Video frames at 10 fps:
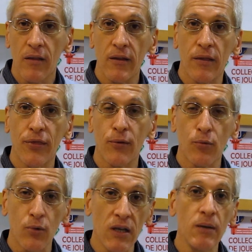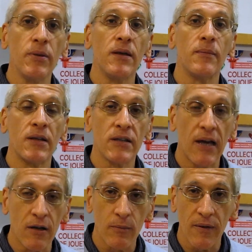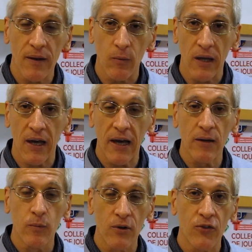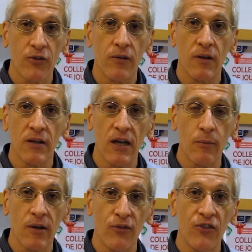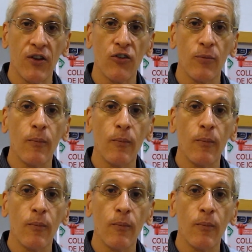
the three-beam entanglement that we had was the entanglement of six